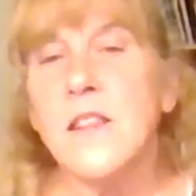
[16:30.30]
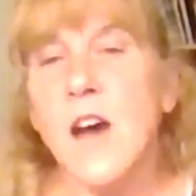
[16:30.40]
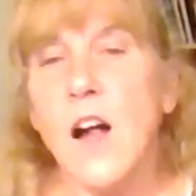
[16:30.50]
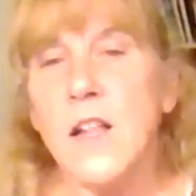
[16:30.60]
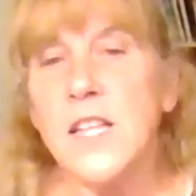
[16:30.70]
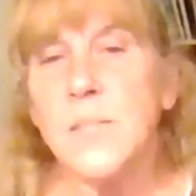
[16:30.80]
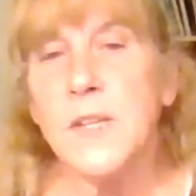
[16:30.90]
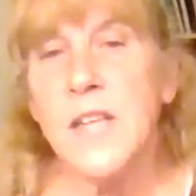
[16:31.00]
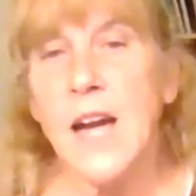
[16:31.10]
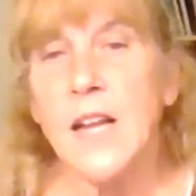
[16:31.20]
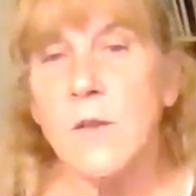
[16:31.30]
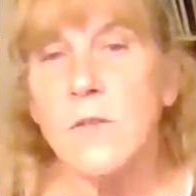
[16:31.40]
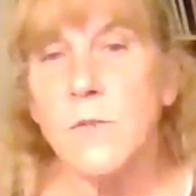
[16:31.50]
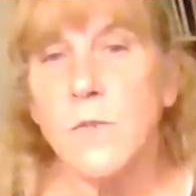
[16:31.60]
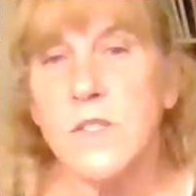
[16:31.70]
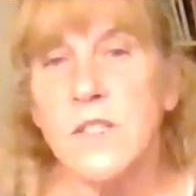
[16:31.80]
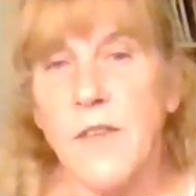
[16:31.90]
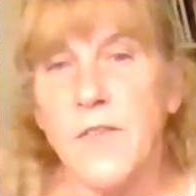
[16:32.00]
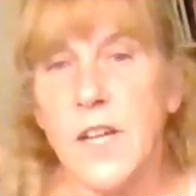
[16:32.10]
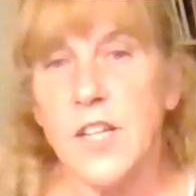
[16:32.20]
the Holiday Spectacular was
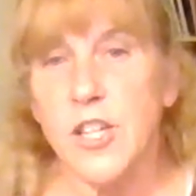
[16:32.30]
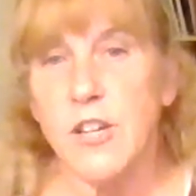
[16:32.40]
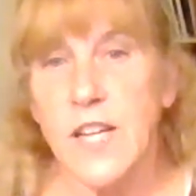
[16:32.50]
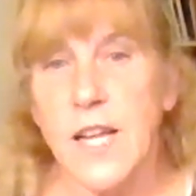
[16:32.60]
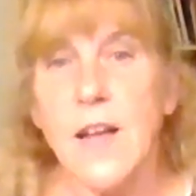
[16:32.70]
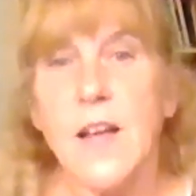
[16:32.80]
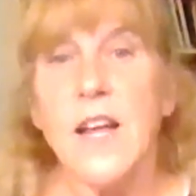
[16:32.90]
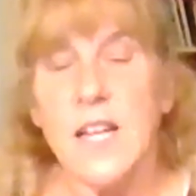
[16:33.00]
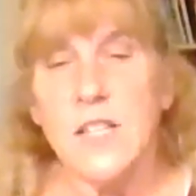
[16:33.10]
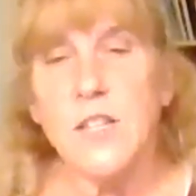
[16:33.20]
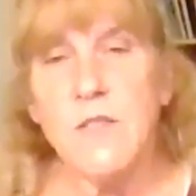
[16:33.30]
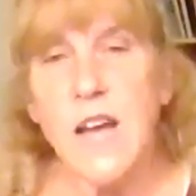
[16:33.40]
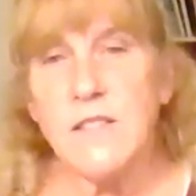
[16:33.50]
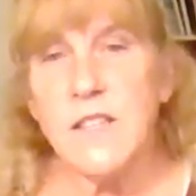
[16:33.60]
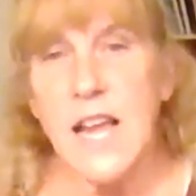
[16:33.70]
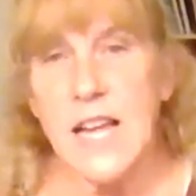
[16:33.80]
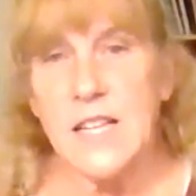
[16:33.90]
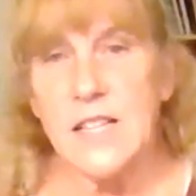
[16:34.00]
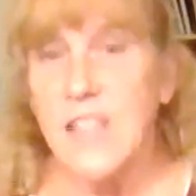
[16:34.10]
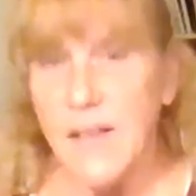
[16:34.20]
definitely a journey. In
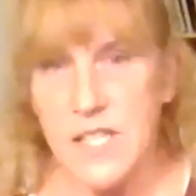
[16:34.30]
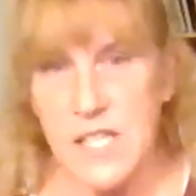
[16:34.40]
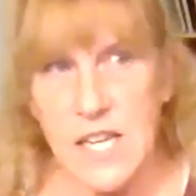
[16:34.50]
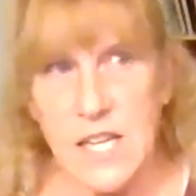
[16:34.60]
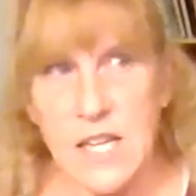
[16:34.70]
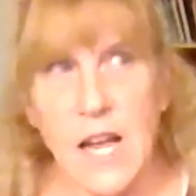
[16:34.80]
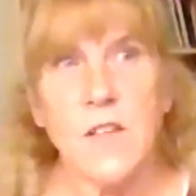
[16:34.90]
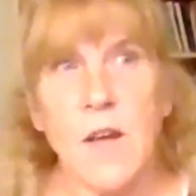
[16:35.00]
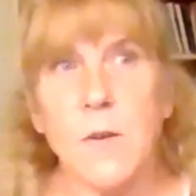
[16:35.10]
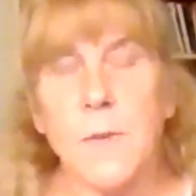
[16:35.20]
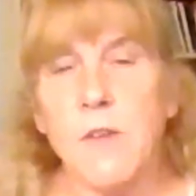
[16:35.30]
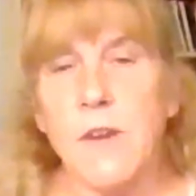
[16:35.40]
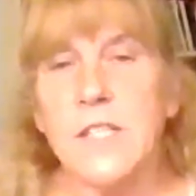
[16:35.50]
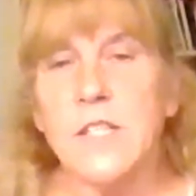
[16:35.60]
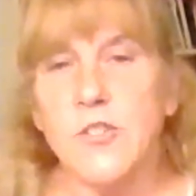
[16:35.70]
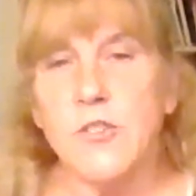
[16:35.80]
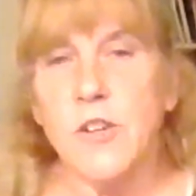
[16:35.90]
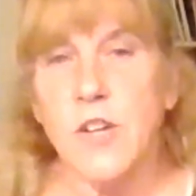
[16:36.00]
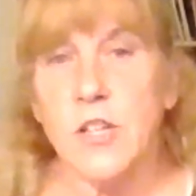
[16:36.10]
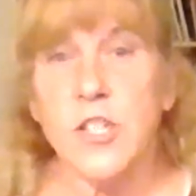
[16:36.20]
2017, so that would have been Gracie's
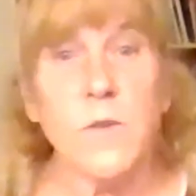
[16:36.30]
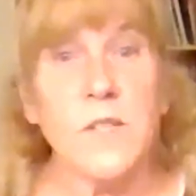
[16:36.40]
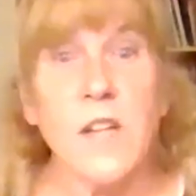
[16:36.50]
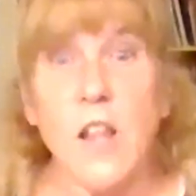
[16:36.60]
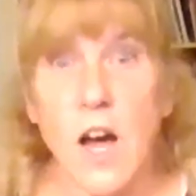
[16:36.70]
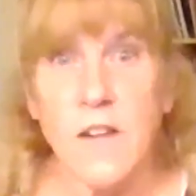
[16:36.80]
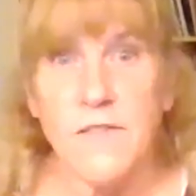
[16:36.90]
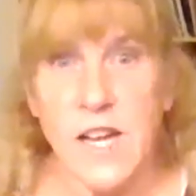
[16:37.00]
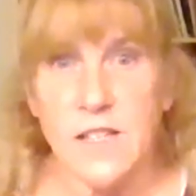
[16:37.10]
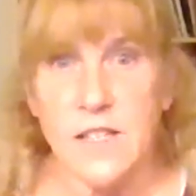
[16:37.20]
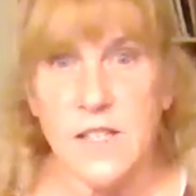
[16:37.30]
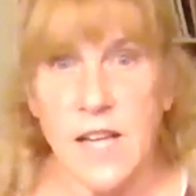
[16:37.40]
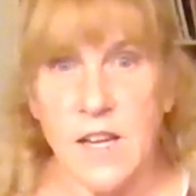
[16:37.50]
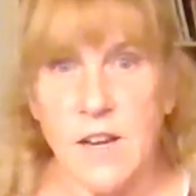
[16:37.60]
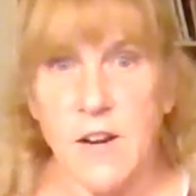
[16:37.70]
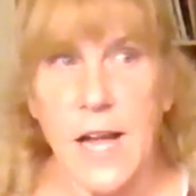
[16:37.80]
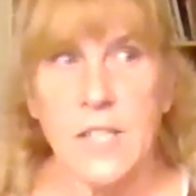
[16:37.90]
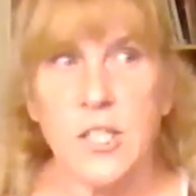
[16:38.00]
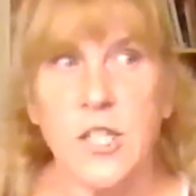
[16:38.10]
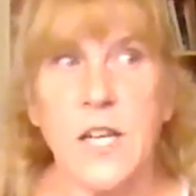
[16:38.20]
junior year, she was in a lot of dances that year.
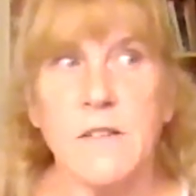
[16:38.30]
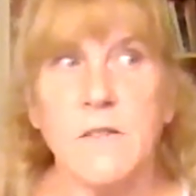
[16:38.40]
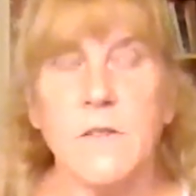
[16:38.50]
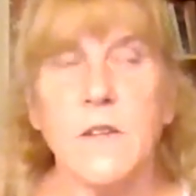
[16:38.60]
And she had